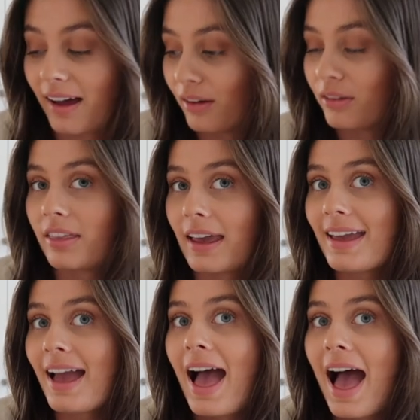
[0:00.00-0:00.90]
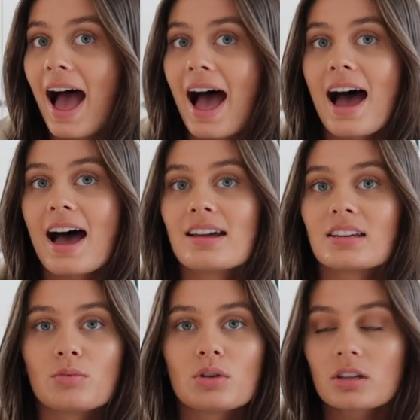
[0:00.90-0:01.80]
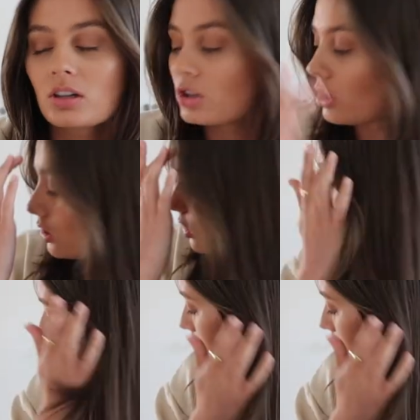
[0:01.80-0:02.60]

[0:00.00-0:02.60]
healthy, and I'm just gonna show you two